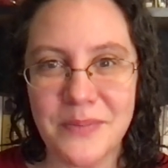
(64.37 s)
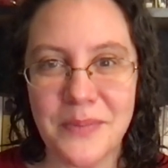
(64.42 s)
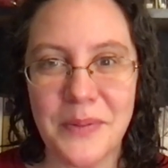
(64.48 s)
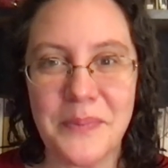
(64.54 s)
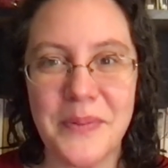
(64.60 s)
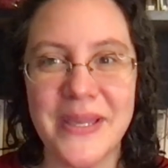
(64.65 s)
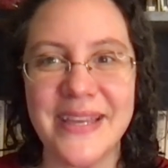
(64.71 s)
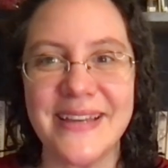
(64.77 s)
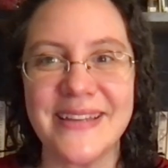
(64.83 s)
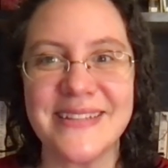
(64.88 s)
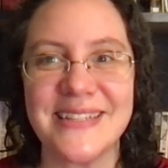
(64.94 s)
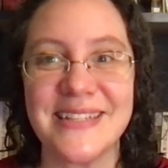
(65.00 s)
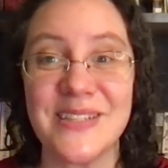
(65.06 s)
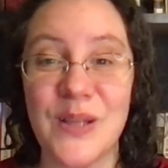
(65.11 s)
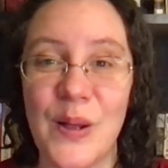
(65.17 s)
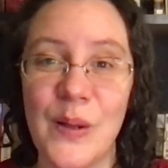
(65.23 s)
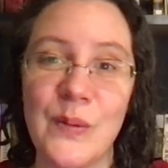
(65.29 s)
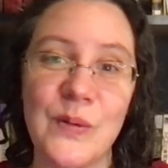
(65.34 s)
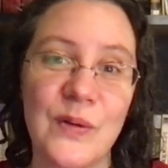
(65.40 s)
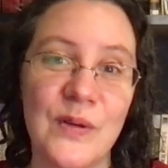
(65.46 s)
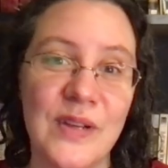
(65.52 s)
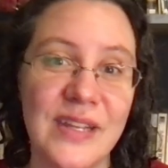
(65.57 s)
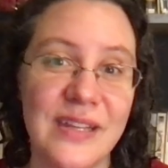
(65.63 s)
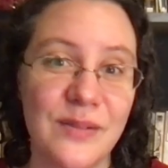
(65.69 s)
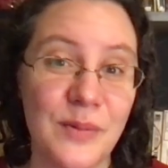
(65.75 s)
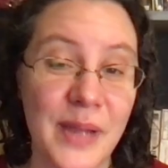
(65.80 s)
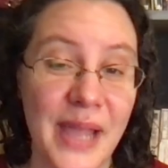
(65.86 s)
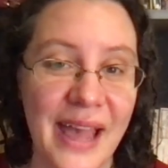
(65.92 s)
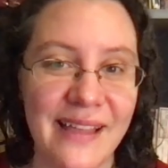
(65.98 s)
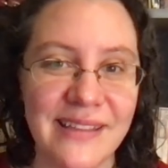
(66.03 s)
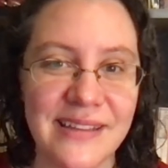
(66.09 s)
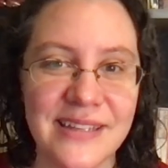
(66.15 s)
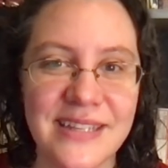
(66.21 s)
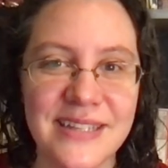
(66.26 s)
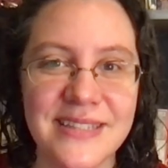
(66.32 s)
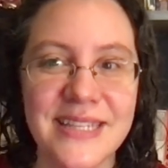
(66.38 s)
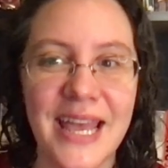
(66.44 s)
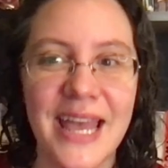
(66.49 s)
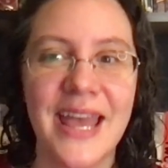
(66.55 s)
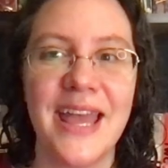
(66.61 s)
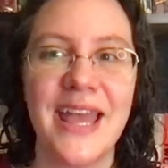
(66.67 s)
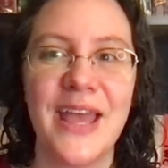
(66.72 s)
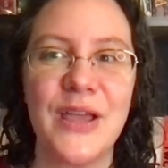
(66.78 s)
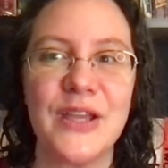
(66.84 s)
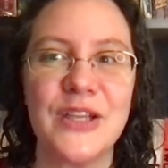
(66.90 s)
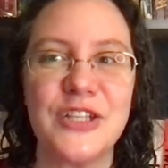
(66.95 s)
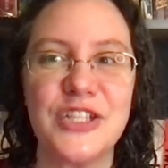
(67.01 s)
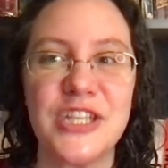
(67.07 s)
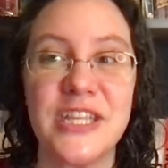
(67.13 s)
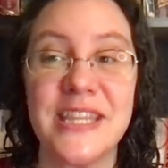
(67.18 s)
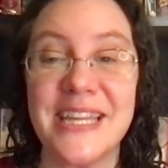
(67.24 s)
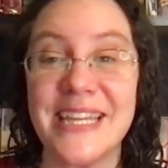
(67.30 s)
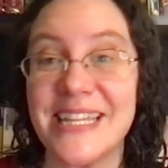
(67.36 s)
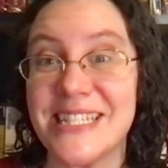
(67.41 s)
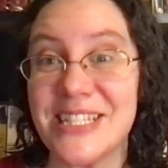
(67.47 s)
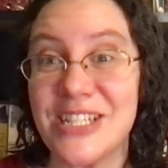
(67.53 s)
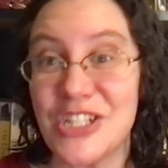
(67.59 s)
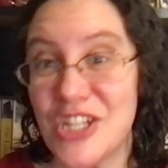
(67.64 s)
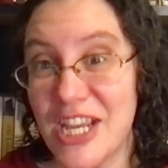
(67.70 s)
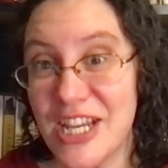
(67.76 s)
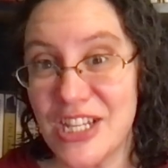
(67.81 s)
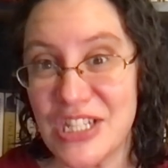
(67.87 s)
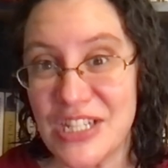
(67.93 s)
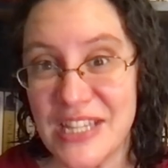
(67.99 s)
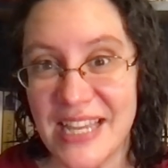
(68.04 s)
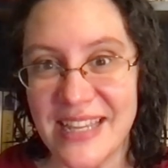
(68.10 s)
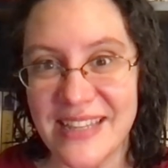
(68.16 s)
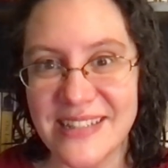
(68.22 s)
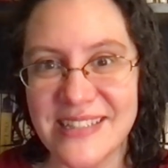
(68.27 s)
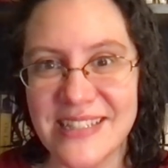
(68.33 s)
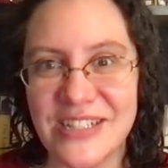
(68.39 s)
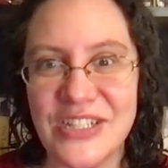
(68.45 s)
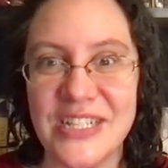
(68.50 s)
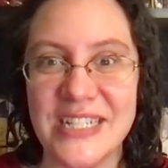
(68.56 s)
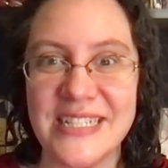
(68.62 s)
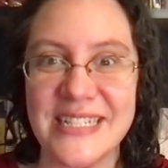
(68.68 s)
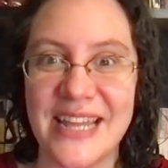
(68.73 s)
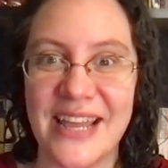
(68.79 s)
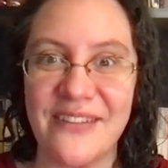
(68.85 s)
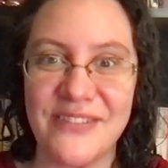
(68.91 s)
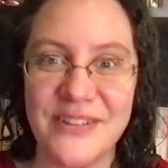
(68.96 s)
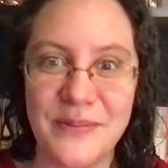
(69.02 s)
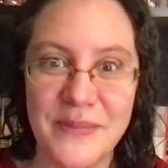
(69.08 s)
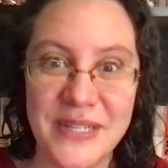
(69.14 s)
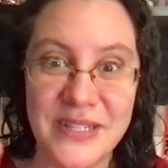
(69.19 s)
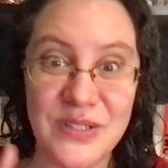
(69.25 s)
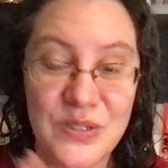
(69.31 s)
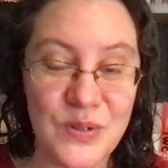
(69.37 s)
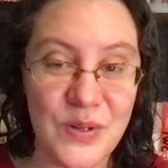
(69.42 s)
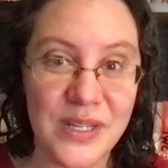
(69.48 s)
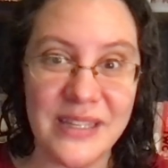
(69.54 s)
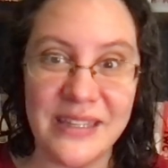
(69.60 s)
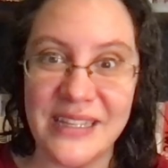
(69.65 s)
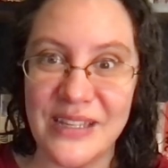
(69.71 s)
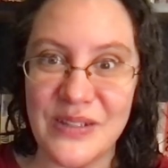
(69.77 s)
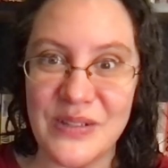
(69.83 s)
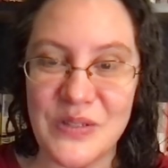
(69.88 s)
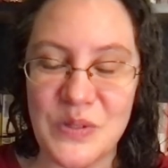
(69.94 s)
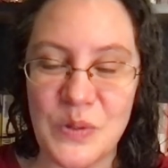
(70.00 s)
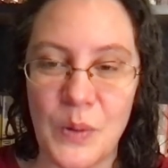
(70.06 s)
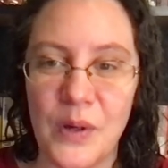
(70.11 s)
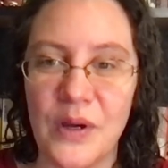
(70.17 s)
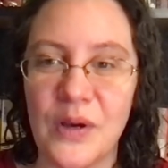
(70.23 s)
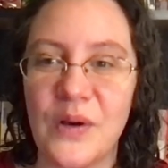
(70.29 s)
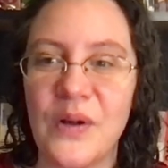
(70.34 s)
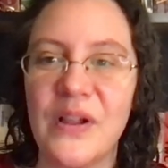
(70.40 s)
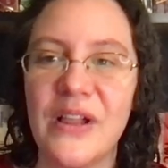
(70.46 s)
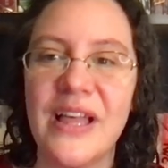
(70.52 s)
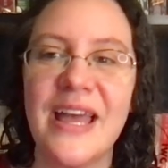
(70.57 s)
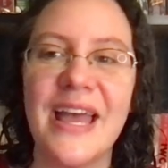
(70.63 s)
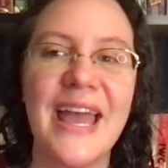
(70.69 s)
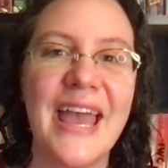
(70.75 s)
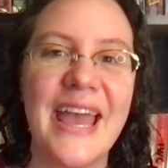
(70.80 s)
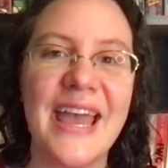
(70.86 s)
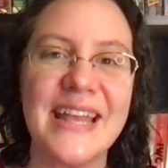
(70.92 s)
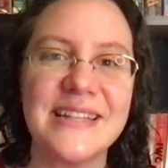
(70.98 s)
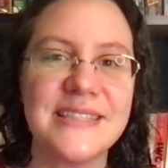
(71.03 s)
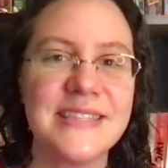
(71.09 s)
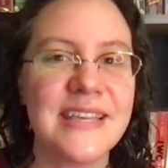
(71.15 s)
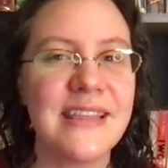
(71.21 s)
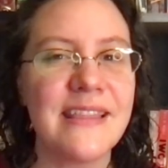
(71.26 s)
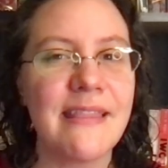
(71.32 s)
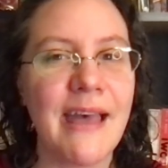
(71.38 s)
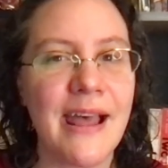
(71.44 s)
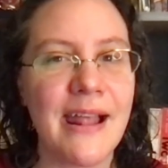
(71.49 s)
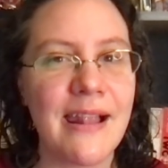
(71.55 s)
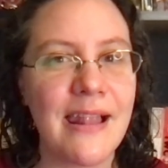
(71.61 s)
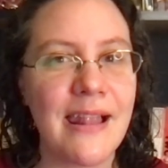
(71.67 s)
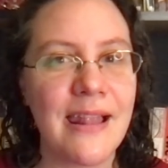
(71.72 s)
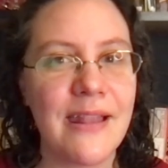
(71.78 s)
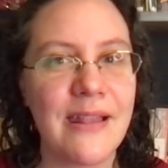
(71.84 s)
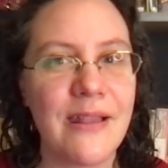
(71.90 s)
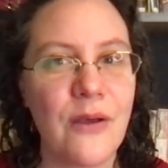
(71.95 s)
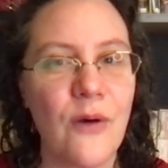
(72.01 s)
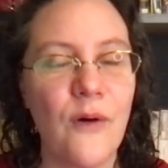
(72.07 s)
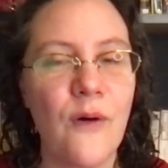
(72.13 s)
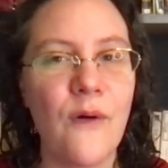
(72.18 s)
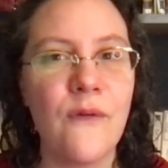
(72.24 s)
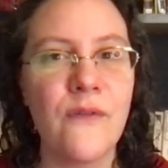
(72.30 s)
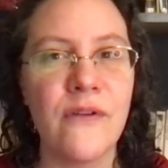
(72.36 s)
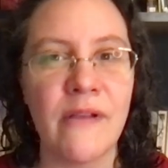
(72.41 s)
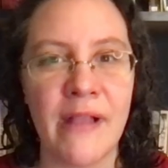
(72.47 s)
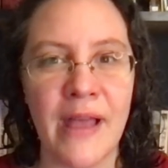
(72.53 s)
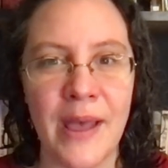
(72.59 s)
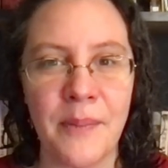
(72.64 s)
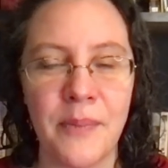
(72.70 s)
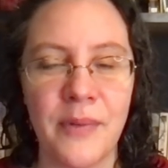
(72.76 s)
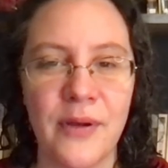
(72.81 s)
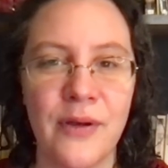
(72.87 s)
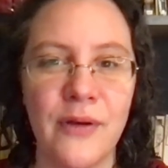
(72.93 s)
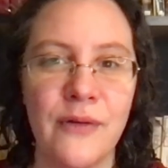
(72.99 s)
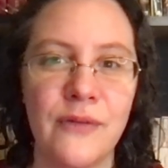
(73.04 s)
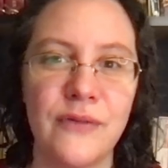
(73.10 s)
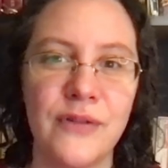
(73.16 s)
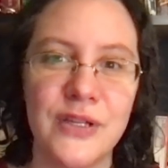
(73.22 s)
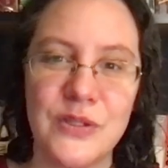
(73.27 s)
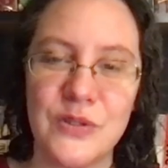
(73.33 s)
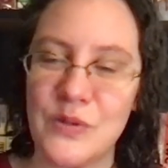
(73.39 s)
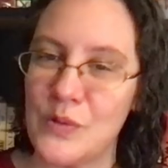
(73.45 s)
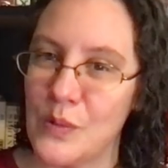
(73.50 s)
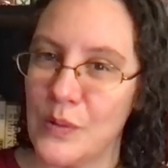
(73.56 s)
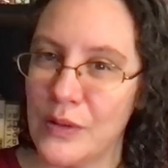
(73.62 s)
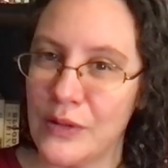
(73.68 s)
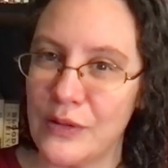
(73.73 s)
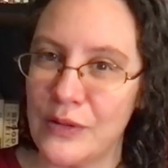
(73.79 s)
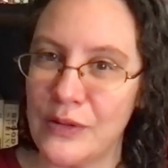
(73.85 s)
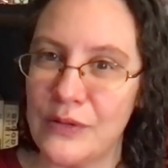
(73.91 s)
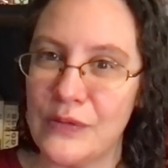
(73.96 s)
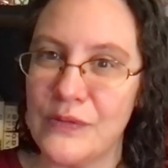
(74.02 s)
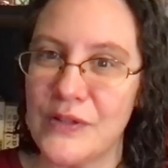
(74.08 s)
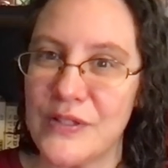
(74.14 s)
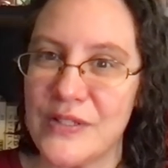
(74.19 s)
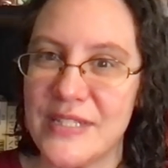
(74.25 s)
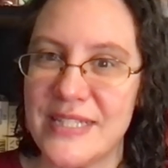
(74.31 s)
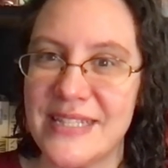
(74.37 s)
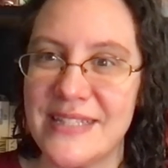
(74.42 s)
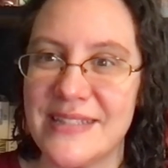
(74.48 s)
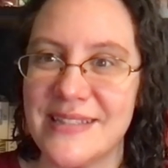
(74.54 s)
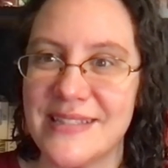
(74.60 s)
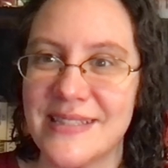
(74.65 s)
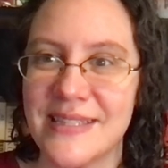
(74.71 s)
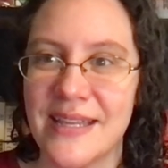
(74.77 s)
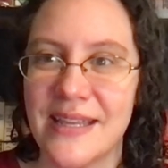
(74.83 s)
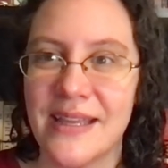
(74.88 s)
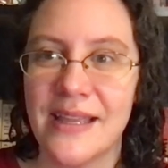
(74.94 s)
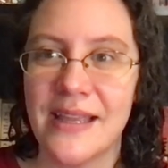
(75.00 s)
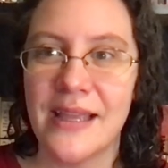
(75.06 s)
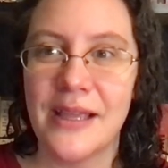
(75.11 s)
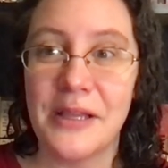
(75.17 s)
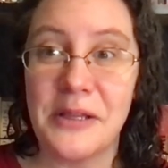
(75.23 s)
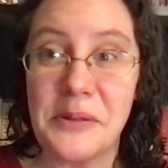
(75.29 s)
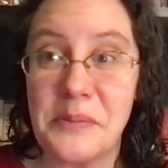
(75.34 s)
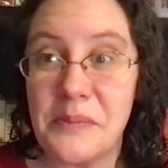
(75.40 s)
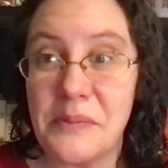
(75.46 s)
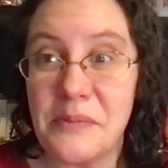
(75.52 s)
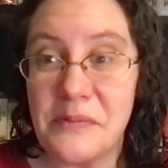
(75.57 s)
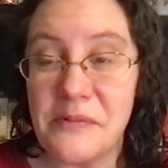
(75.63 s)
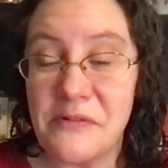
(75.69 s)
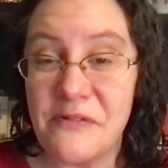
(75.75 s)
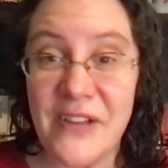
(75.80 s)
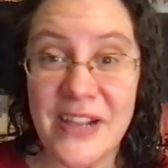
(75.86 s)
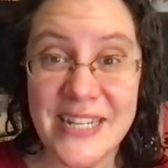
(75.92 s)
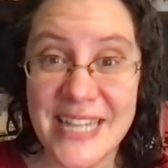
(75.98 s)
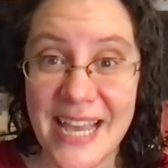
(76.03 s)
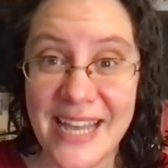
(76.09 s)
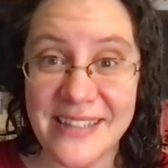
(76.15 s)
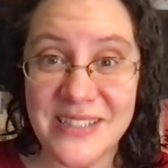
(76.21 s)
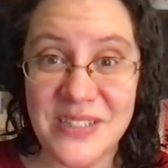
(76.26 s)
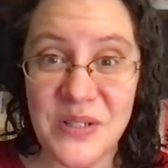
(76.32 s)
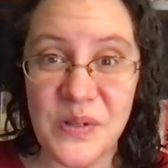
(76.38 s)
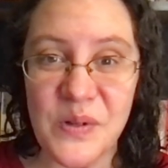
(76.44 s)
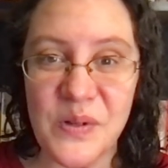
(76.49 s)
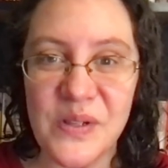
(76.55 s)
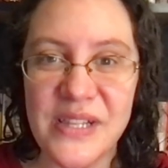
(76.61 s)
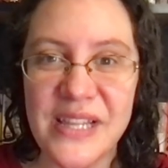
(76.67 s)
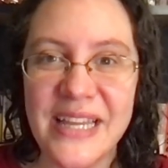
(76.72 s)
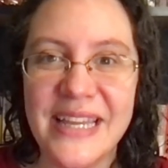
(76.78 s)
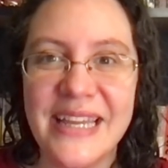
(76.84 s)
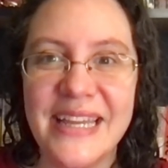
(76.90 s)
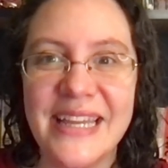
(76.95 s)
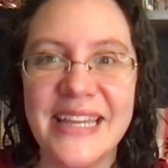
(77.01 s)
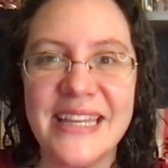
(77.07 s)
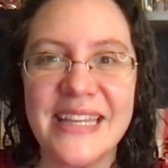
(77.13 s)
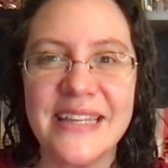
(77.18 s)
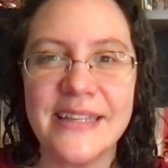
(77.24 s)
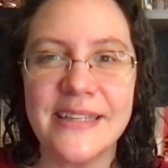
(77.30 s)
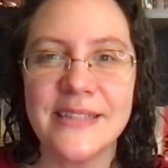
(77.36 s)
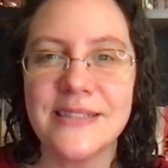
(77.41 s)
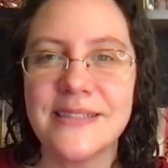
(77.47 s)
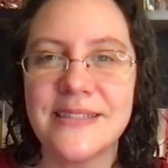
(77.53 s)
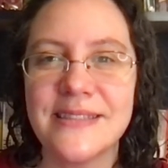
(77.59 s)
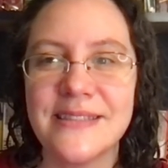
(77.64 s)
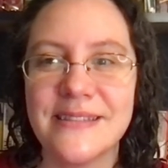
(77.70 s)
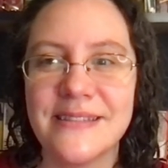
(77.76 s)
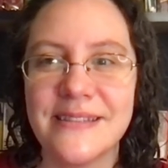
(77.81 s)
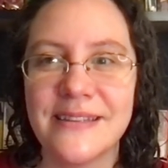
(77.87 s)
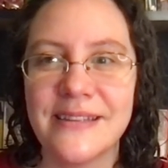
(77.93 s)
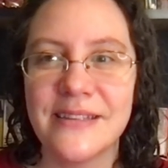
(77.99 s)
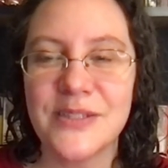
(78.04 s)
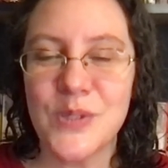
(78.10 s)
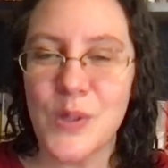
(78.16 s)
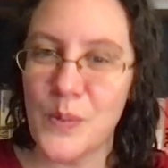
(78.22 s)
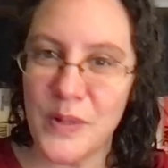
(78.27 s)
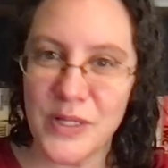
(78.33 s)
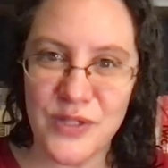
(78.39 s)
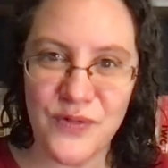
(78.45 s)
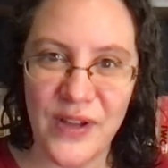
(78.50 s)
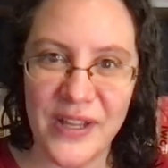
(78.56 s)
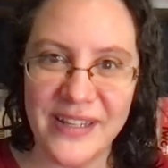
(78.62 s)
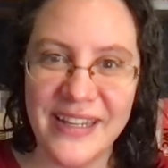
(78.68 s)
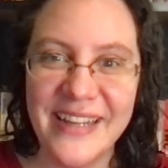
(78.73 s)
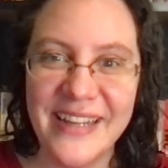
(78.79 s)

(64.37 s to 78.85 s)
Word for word: but because it's alternate realities, she then gets to change things. She doesn't have to be strictly historical. And seeing that overlap of historical versus fantastical is so much fun.